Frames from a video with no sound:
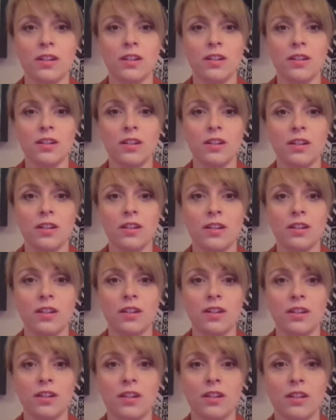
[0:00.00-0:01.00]

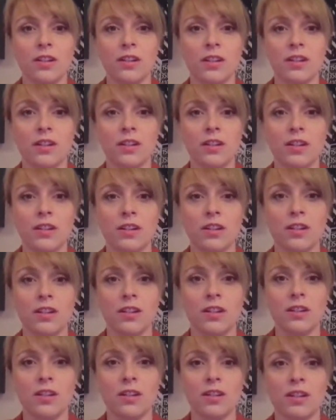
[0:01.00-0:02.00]

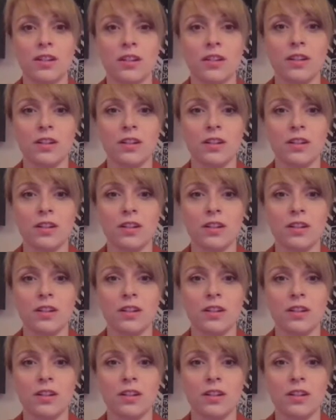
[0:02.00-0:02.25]
Nobody speaks.